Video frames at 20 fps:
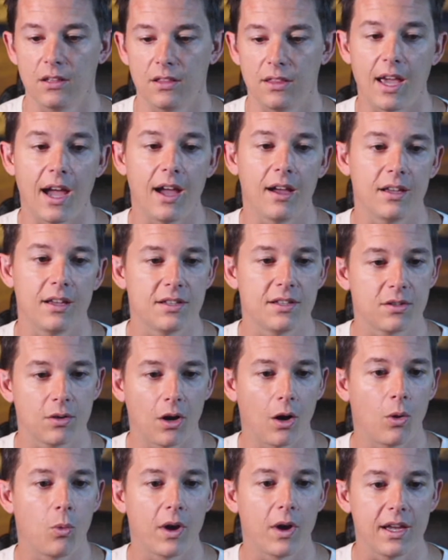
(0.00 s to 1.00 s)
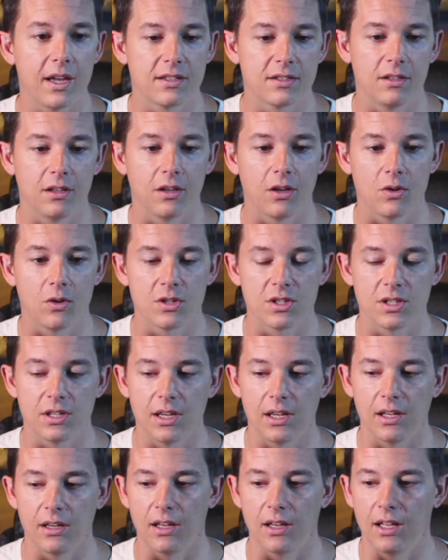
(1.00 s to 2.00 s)
that is a way to
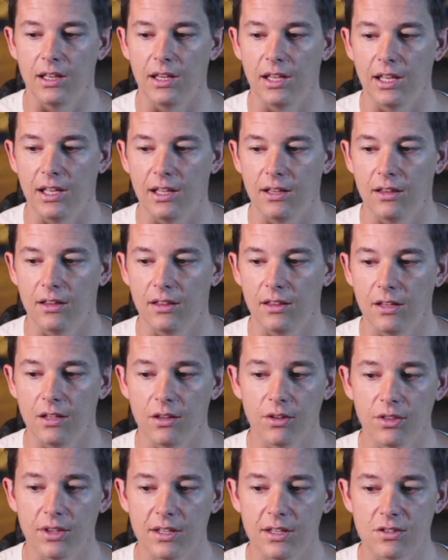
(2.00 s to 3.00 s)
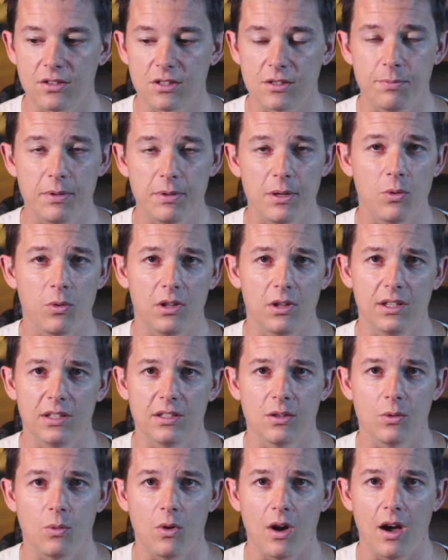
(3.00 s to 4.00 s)
negotiate. And then the other thing is just be willing
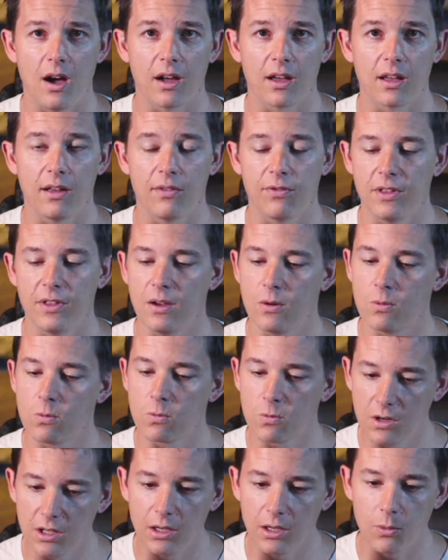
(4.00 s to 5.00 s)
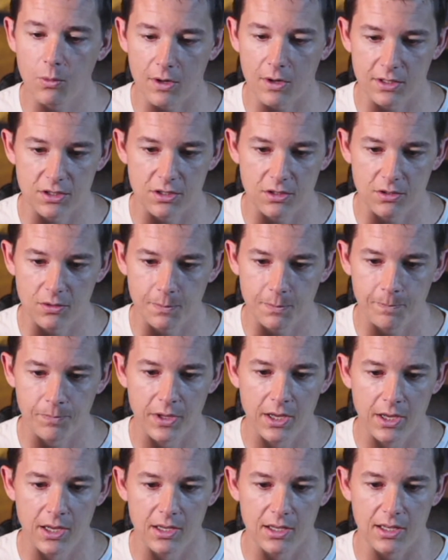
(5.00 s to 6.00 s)
to walk. If they really want you
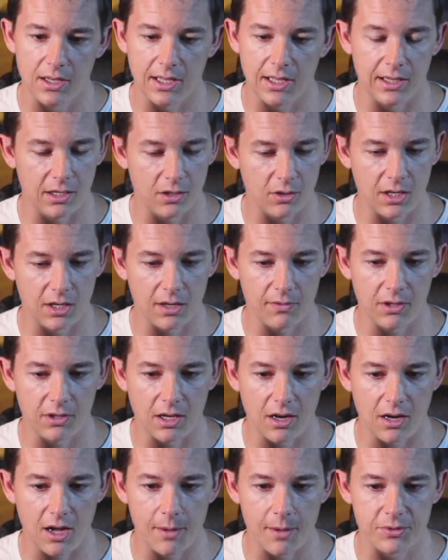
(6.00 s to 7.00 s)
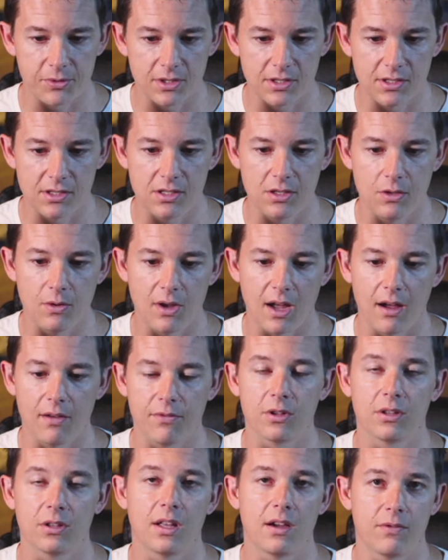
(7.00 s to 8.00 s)
and they don't have a lot of options, you have
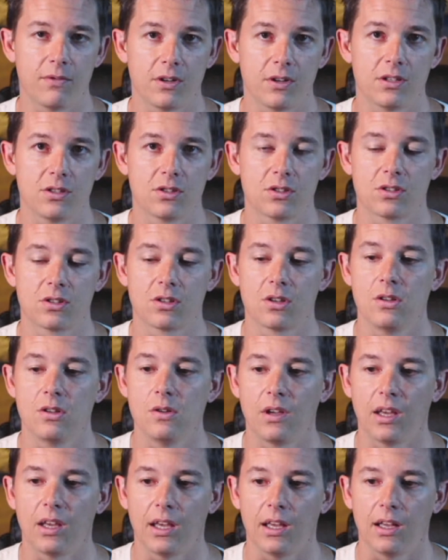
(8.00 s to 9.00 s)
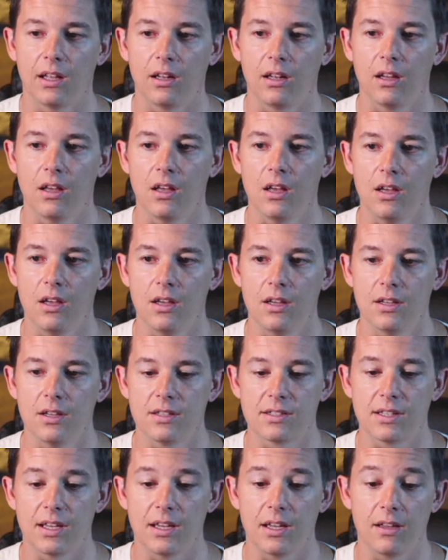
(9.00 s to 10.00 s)
the leverage. So you can
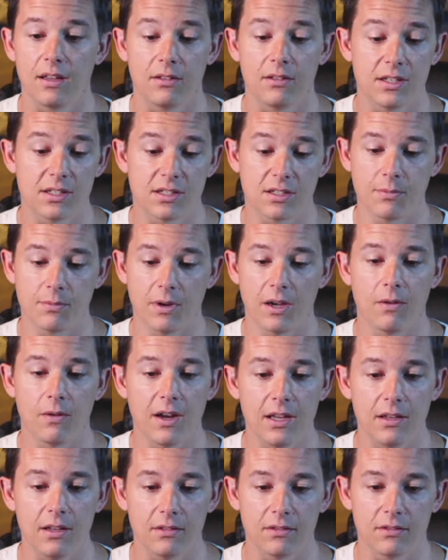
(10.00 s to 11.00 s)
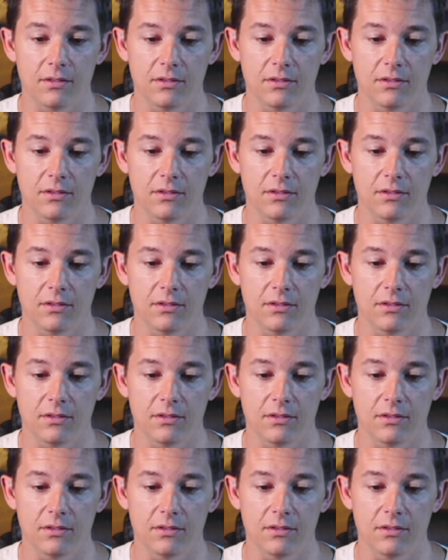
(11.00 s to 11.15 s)
say, this is my rate.